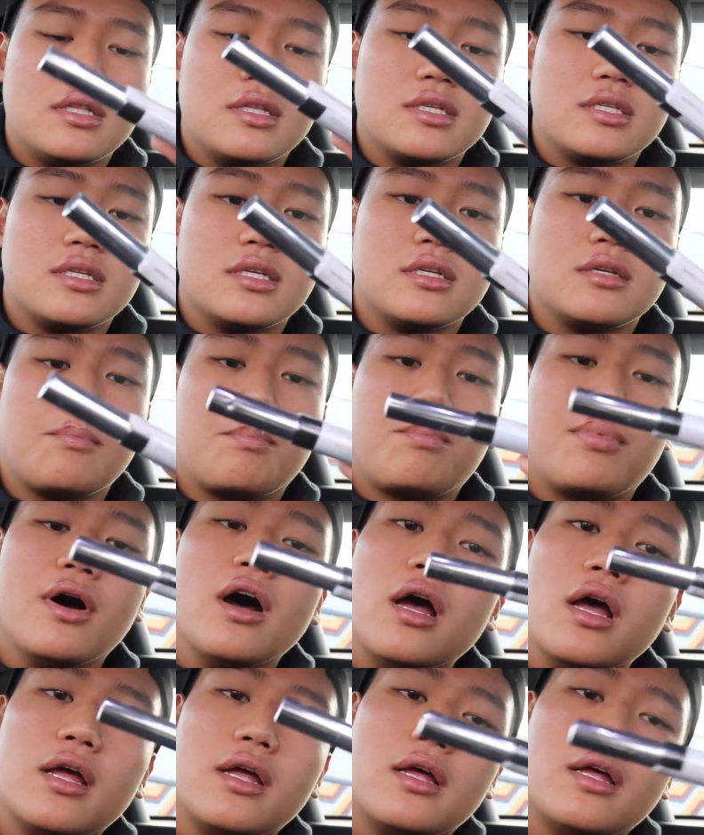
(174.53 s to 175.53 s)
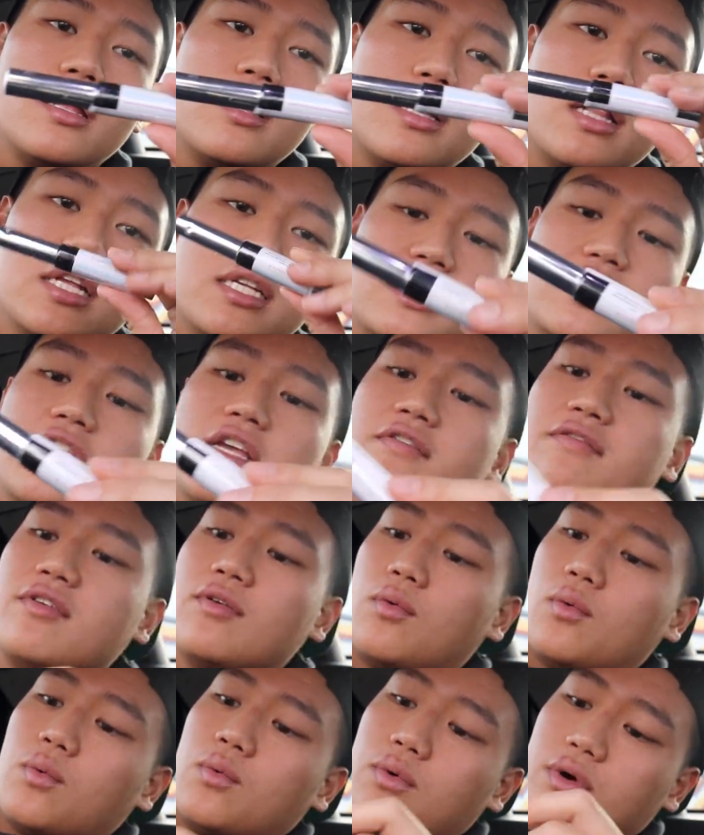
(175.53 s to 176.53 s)
But let's see if
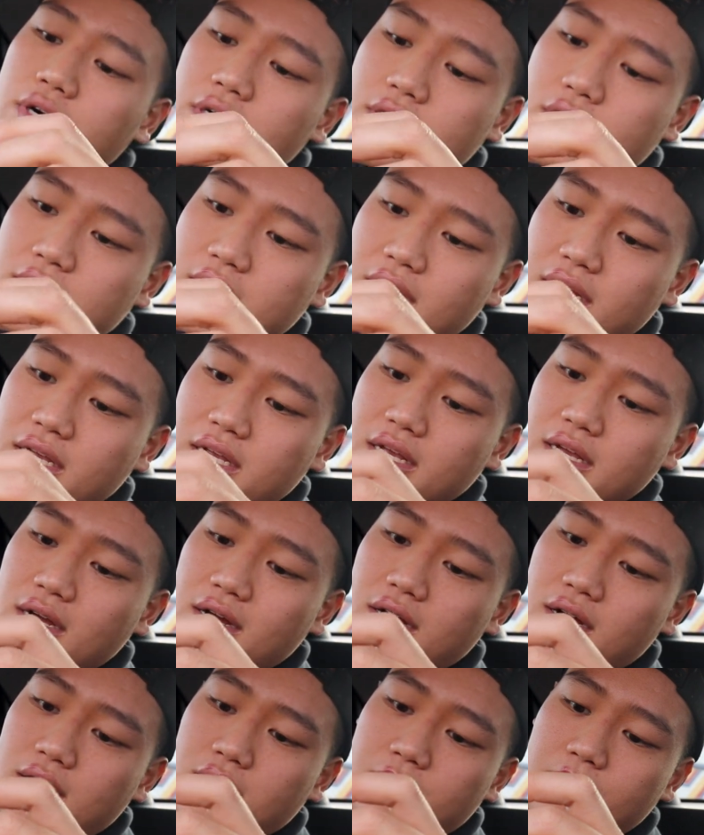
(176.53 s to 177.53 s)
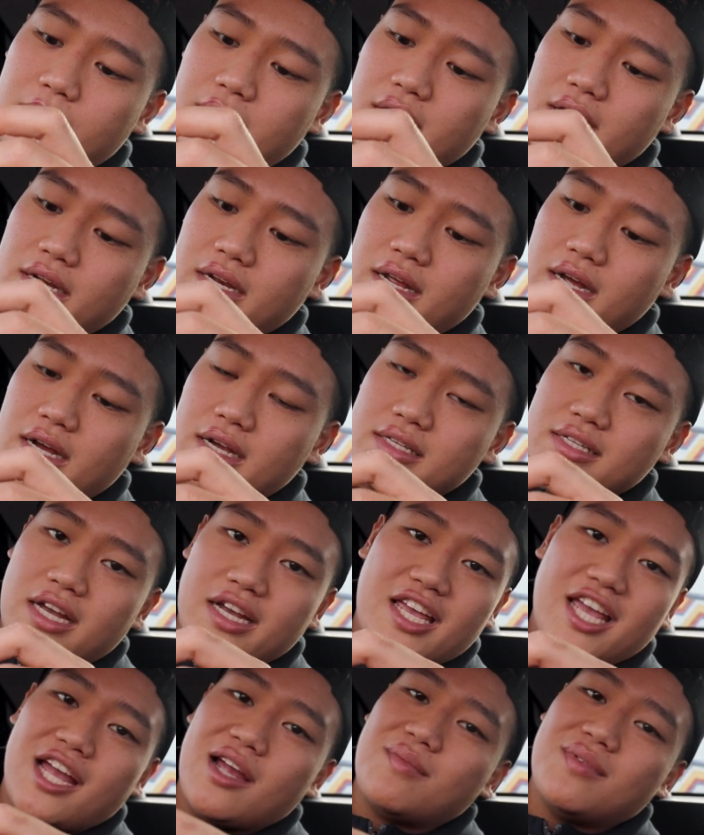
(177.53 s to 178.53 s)
it works. Oh man, guys, I
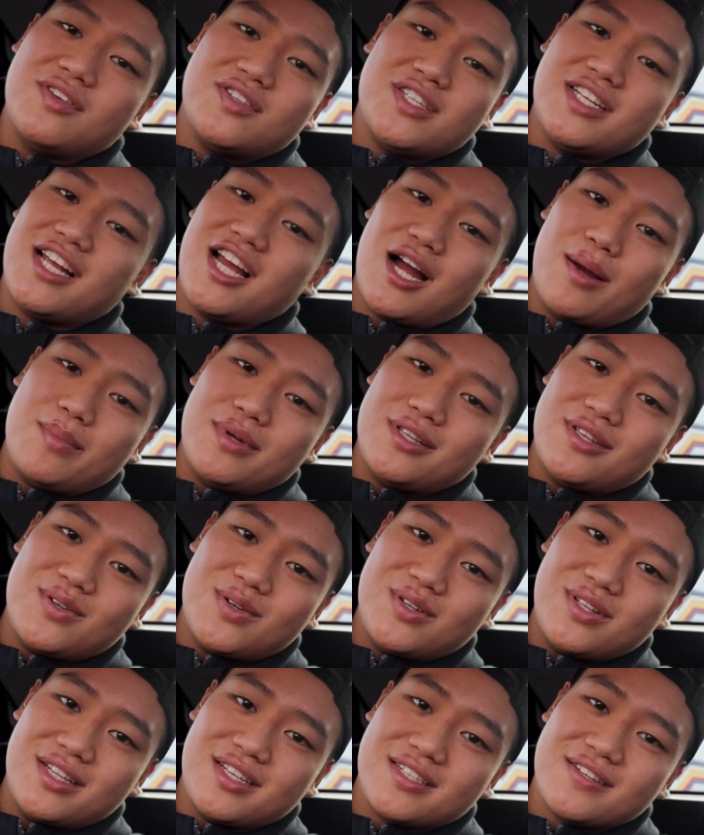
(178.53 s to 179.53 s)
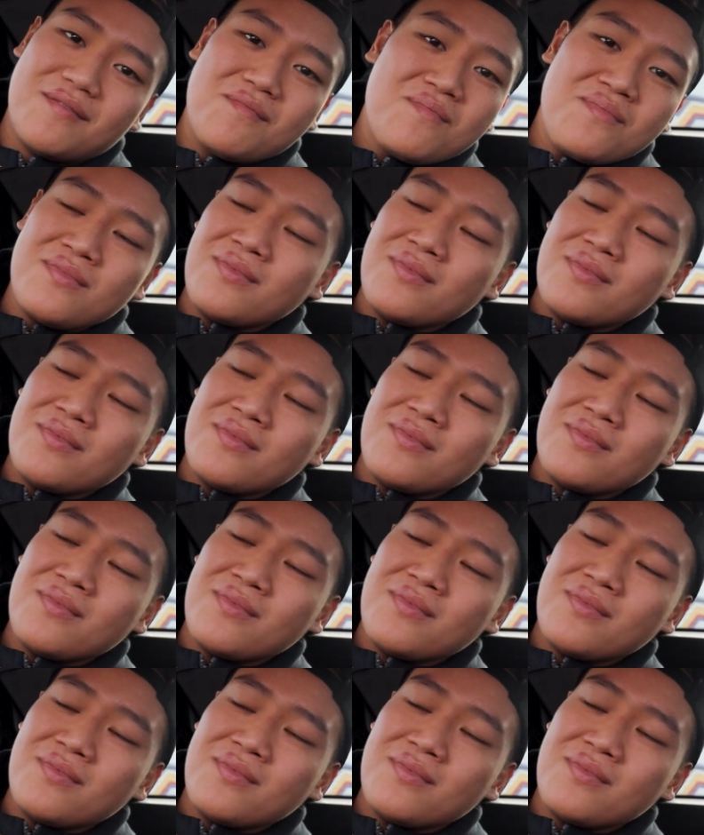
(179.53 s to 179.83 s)
can't believe she got me doing this.